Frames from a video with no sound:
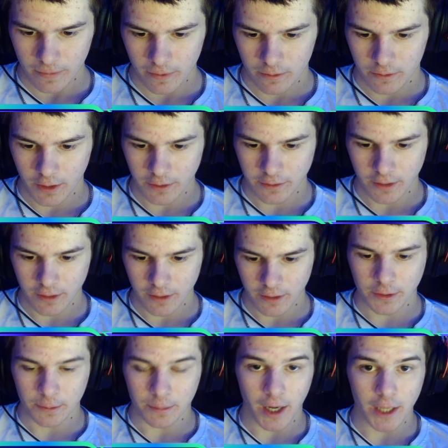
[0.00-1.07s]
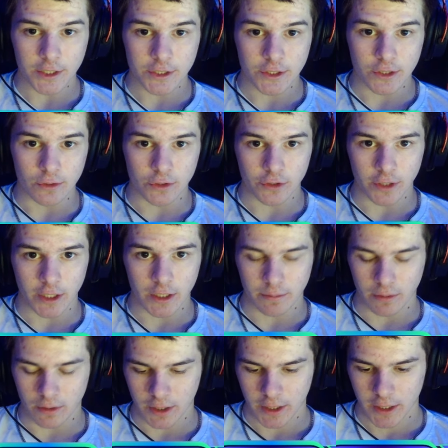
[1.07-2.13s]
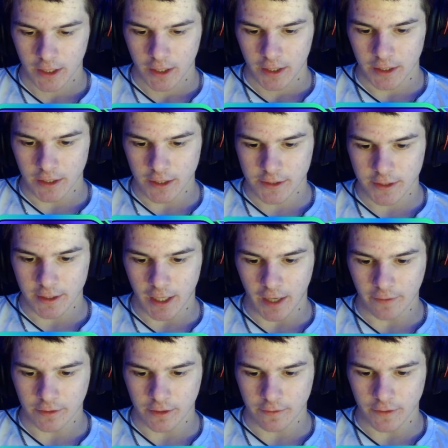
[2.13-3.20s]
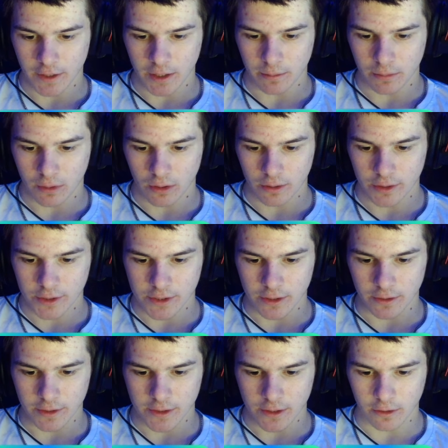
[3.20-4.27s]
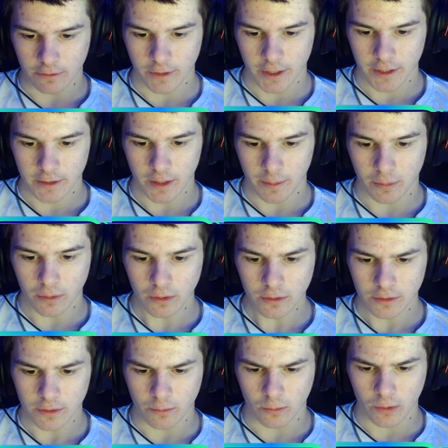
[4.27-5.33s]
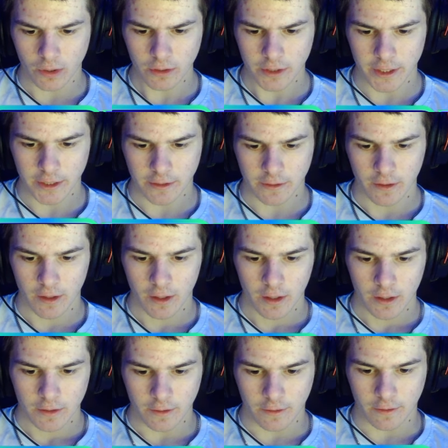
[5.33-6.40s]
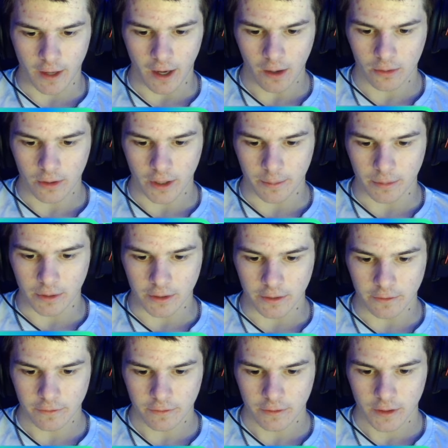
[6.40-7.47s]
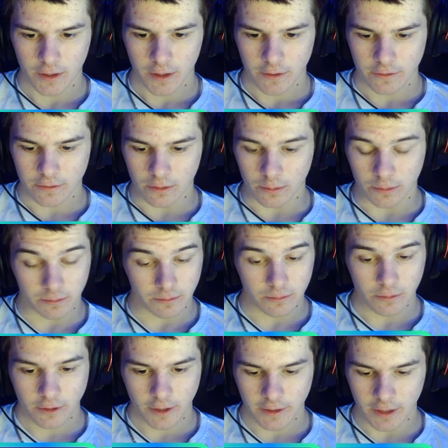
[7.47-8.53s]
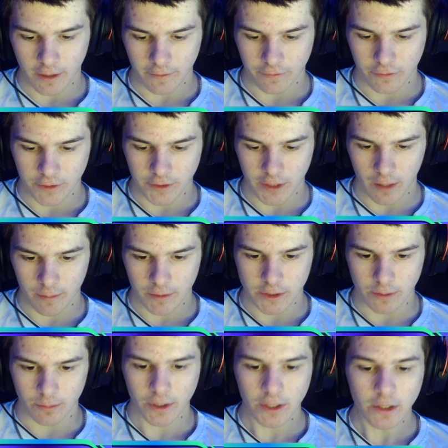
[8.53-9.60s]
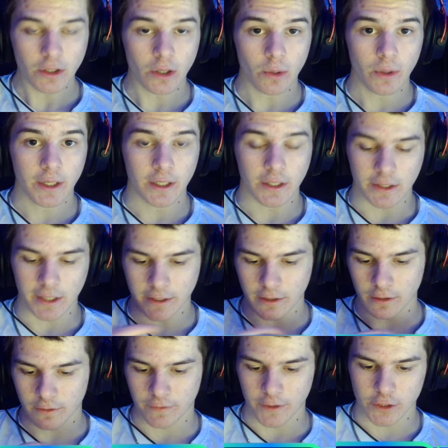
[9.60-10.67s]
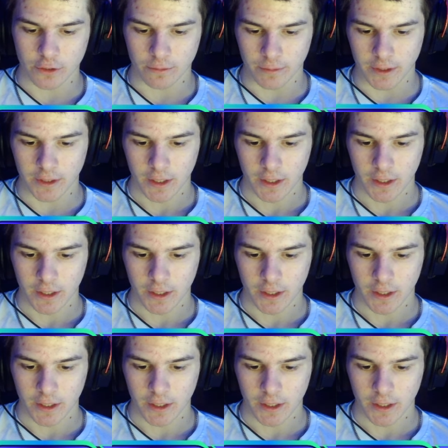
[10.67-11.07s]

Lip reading: Yes, that was a -2 trade, but he is going to have to defend the Bowler, so it's alright. The Bowler will hit the tower, I believe, so we'll take that free damage, and we're going to go ahead and let this Fisherman